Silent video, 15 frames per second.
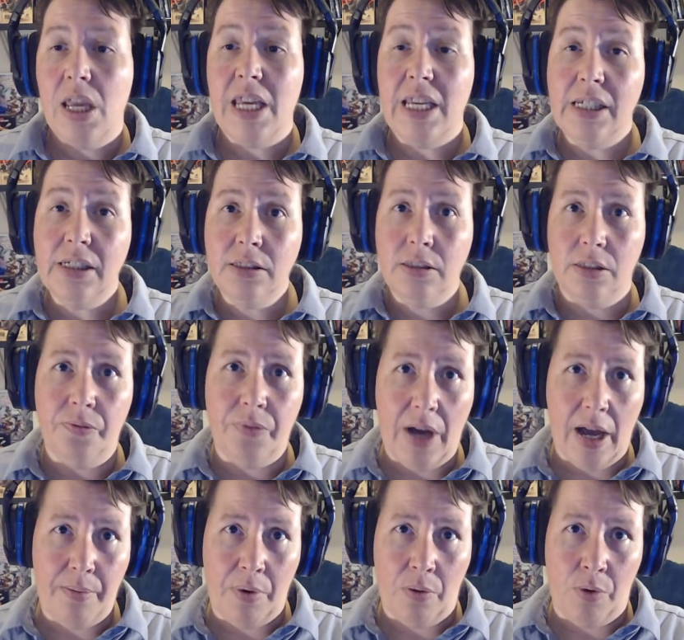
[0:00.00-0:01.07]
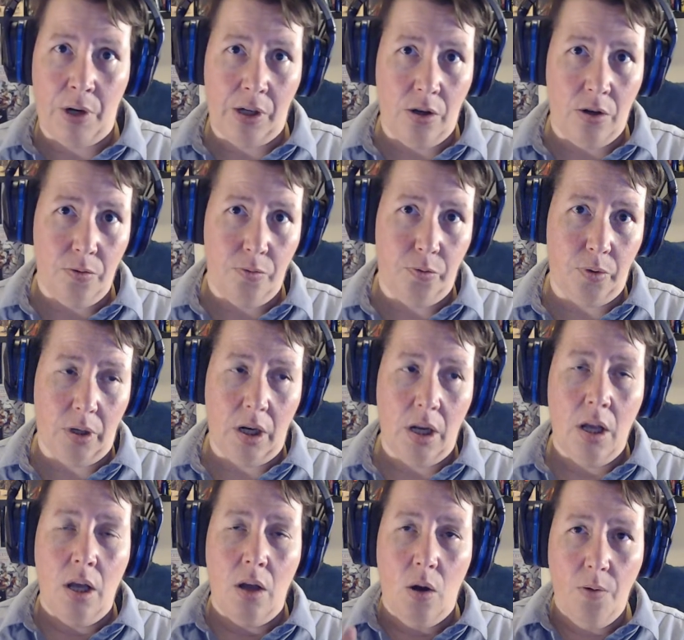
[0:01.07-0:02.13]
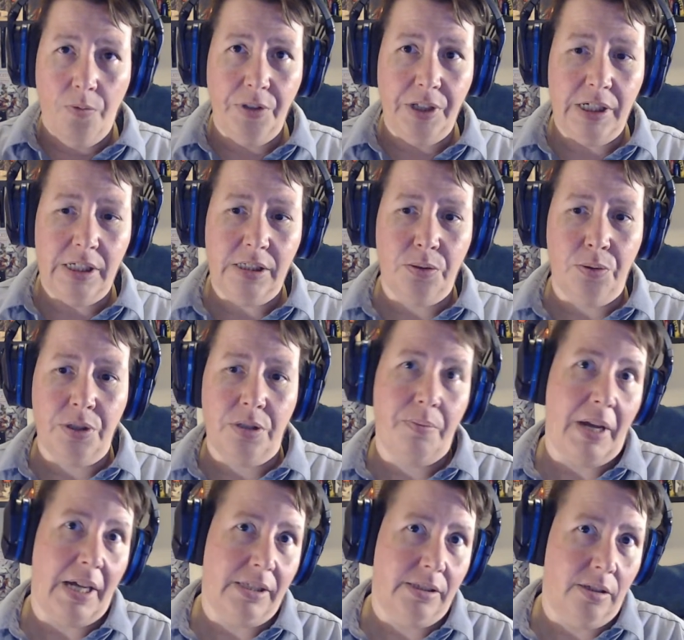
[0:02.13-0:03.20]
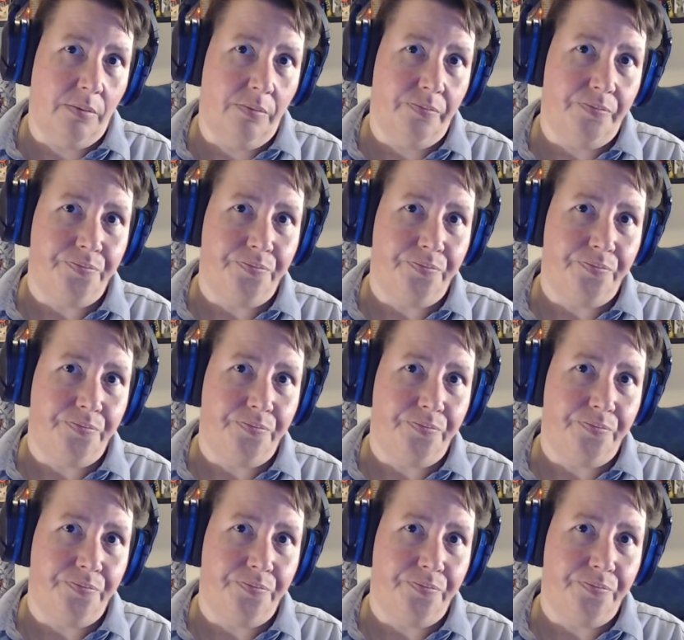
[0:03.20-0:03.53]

Is the vibe I want to go for. Hopefully he's going to pass some.